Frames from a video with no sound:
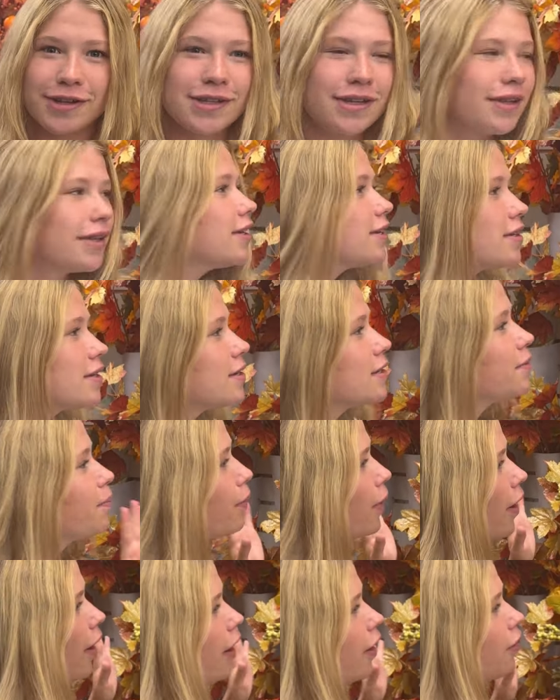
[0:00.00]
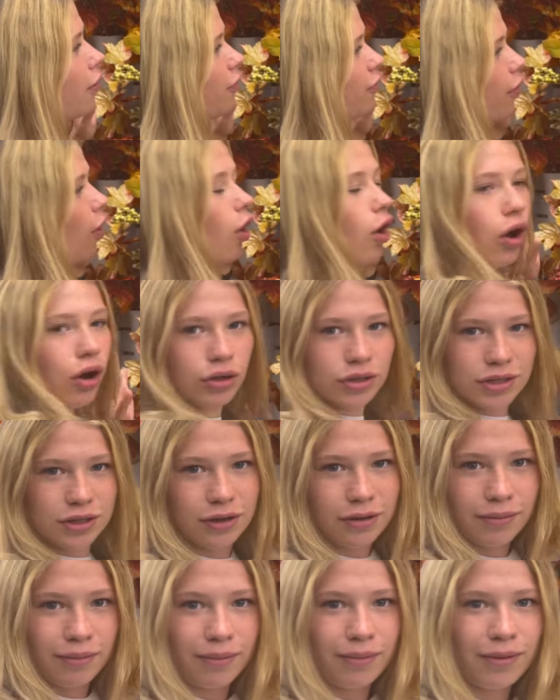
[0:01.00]
So this is a part of
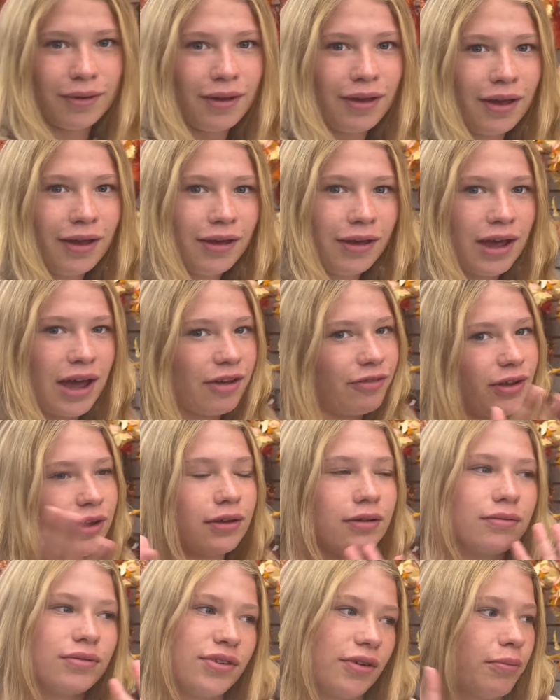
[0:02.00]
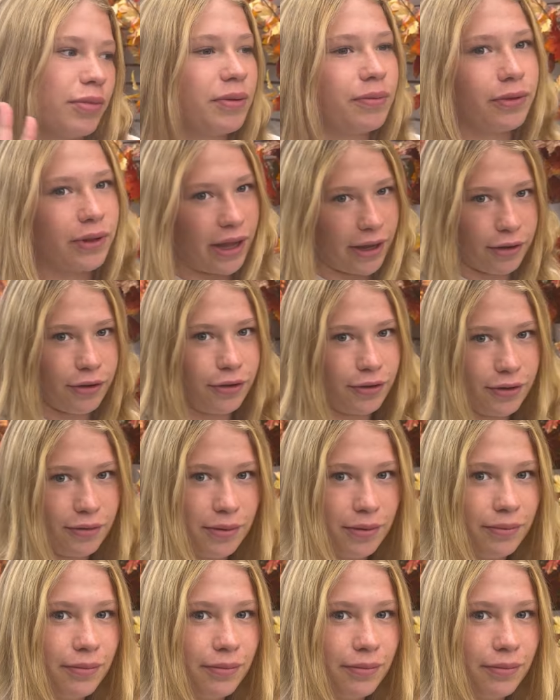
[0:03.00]
Alton. I think some people like autumn.